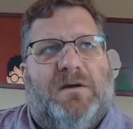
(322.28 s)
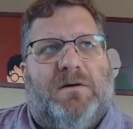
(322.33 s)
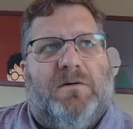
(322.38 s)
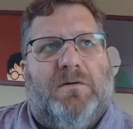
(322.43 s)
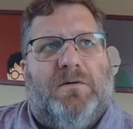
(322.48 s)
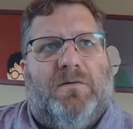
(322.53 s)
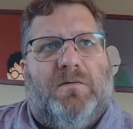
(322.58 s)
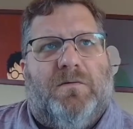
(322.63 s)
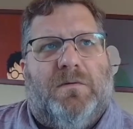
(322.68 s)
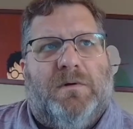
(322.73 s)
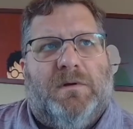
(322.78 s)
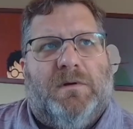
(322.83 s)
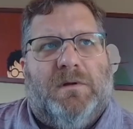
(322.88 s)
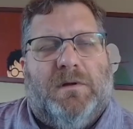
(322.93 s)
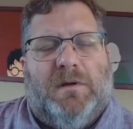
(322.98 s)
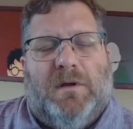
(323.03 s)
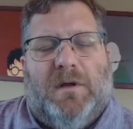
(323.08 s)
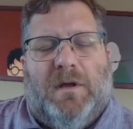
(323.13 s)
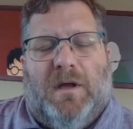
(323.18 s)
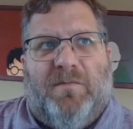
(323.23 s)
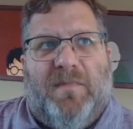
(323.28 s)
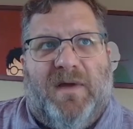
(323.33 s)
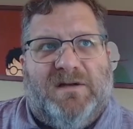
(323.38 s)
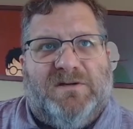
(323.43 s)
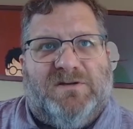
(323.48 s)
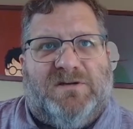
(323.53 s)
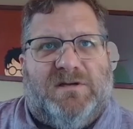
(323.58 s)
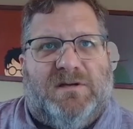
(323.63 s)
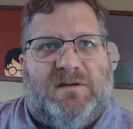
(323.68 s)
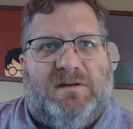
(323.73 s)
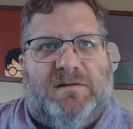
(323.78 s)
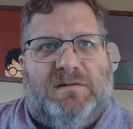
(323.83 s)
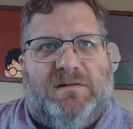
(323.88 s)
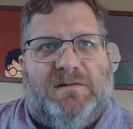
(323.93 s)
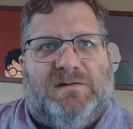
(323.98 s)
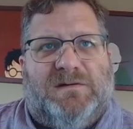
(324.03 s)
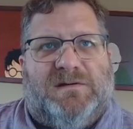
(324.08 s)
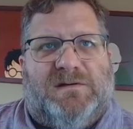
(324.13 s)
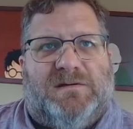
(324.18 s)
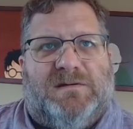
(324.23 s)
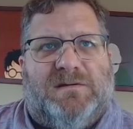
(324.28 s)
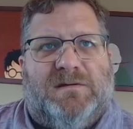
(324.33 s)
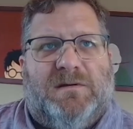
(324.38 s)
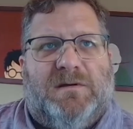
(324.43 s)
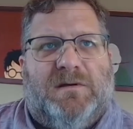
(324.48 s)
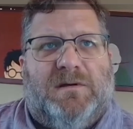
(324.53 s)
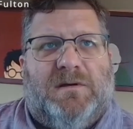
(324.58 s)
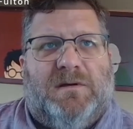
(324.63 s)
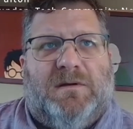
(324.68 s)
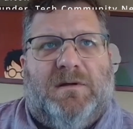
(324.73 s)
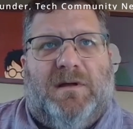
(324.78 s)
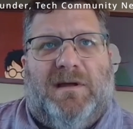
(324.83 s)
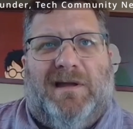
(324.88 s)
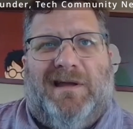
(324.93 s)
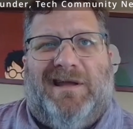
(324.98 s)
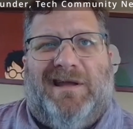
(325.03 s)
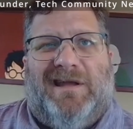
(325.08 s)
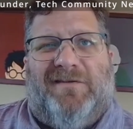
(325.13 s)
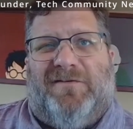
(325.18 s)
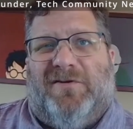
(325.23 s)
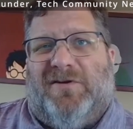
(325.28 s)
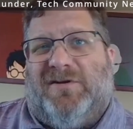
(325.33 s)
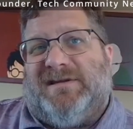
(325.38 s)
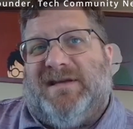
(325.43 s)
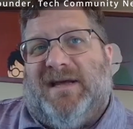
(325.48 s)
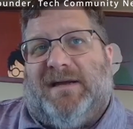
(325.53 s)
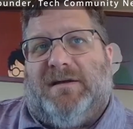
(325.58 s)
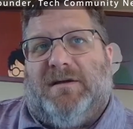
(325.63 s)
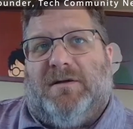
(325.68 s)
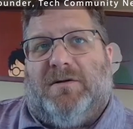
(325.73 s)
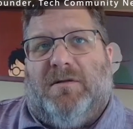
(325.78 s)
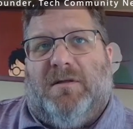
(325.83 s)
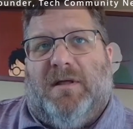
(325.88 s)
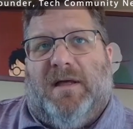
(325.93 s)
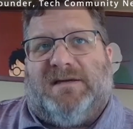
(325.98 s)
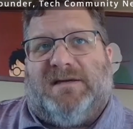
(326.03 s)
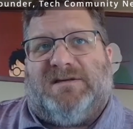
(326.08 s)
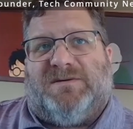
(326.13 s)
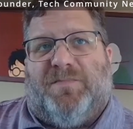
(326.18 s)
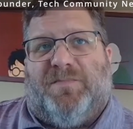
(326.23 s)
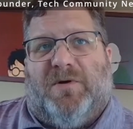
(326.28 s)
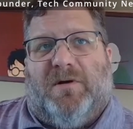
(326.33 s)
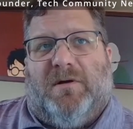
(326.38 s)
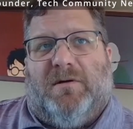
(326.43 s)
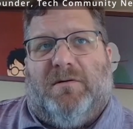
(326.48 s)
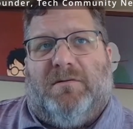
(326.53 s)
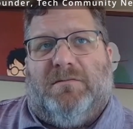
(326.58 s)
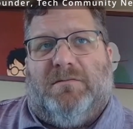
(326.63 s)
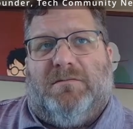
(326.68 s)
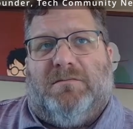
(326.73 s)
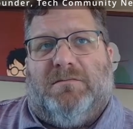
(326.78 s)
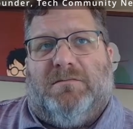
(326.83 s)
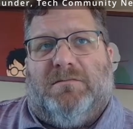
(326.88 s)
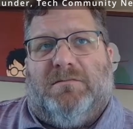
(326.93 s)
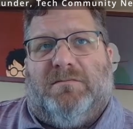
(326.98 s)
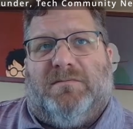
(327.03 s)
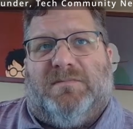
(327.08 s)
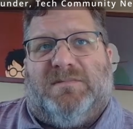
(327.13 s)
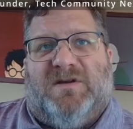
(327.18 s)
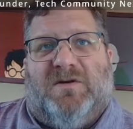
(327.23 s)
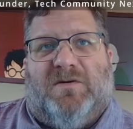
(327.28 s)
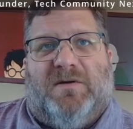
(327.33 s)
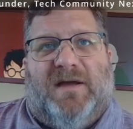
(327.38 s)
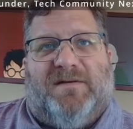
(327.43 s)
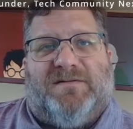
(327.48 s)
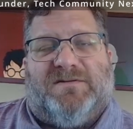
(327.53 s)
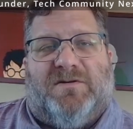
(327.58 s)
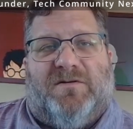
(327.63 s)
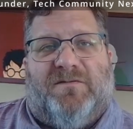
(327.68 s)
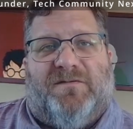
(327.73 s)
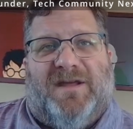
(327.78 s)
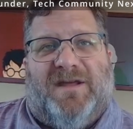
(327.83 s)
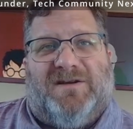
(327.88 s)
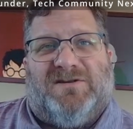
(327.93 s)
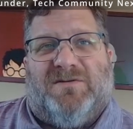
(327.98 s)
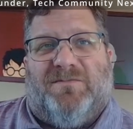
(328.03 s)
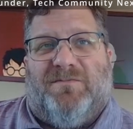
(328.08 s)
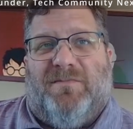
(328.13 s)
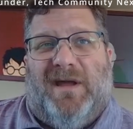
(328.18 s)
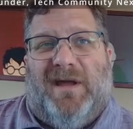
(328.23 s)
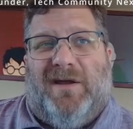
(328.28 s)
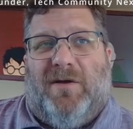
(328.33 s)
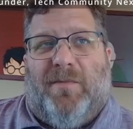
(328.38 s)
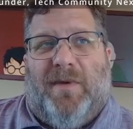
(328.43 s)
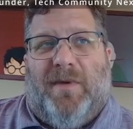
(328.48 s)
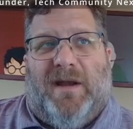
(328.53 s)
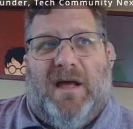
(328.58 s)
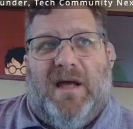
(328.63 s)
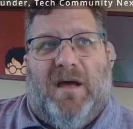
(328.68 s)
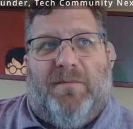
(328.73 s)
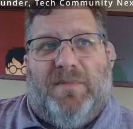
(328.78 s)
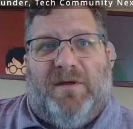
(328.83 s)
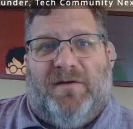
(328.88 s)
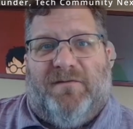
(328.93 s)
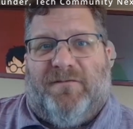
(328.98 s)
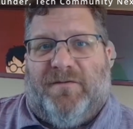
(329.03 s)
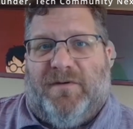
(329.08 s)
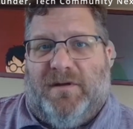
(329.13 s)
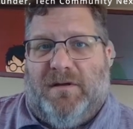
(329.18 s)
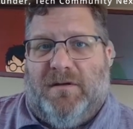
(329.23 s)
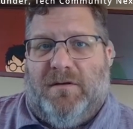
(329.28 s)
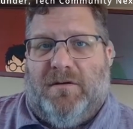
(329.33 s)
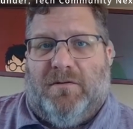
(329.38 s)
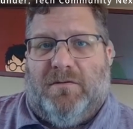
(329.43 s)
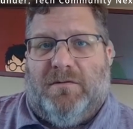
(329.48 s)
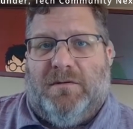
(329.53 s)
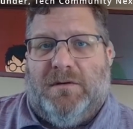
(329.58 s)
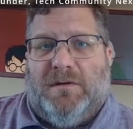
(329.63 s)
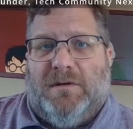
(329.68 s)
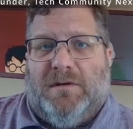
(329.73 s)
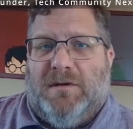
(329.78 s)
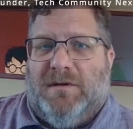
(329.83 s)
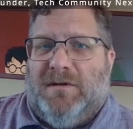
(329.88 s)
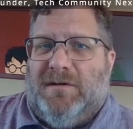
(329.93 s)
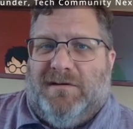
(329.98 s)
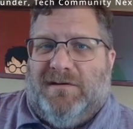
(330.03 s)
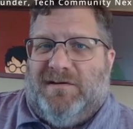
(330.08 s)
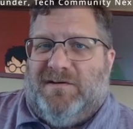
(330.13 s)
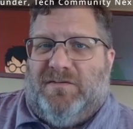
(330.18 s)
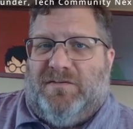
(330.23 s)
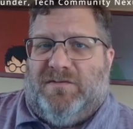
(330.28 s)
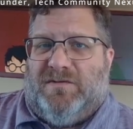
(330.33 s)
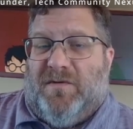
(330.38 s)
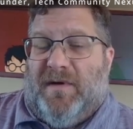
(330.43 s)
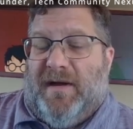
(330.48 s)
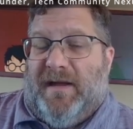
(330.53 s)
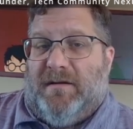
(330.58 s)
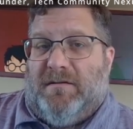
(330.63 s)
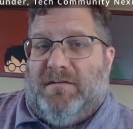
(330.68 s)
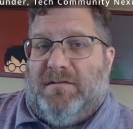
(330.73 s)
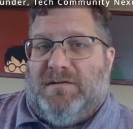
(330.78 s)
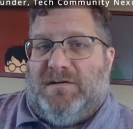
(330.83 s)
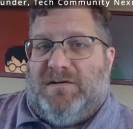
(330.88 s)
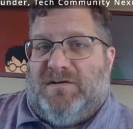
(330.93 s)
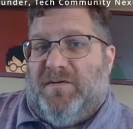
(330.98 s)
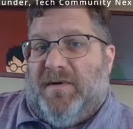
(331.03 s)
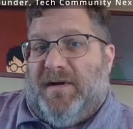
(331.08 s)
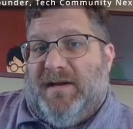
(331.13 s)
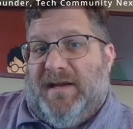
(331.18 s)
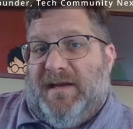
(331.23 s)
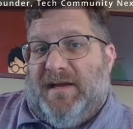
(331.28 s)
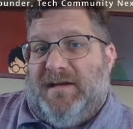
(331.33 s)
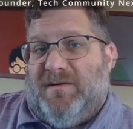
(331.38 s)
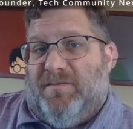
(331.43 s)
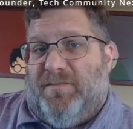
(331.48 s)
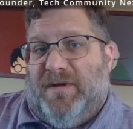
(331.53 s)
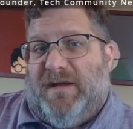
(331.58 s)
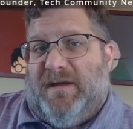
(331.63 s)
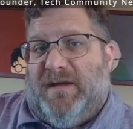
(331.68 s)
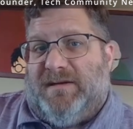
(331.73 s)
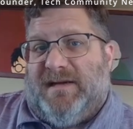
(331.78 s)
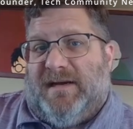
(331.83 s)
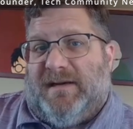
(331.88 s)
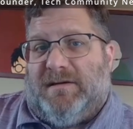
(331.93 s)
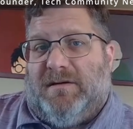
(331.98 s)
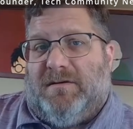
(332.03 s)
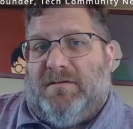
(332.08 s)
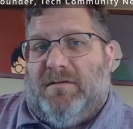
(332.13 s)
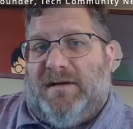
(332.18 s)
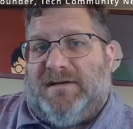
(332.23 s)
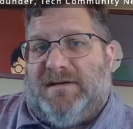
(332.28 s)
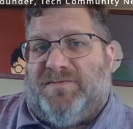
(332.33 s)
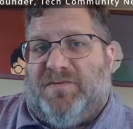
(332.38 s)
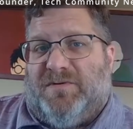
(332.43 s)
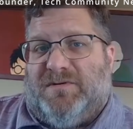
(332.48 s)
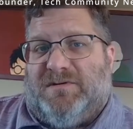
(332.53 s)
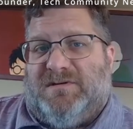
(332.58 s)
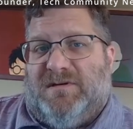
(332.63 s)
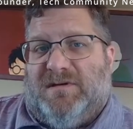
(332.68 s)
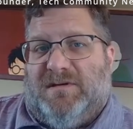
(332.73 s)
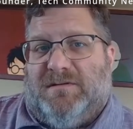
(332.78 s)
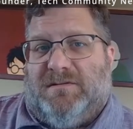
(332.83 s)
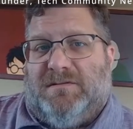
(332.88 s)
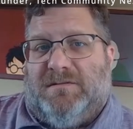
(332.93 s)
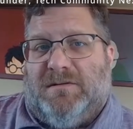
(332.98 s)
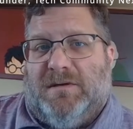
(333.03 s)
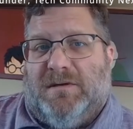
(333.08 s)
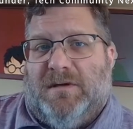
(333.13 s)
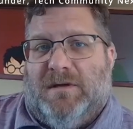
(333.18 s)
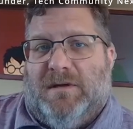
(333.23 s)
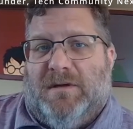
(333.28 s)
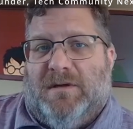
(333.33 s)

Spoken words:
So you mentioned if you're a technical expert, TOGAF certification may or may not be for you. Do I need to be a technical expert to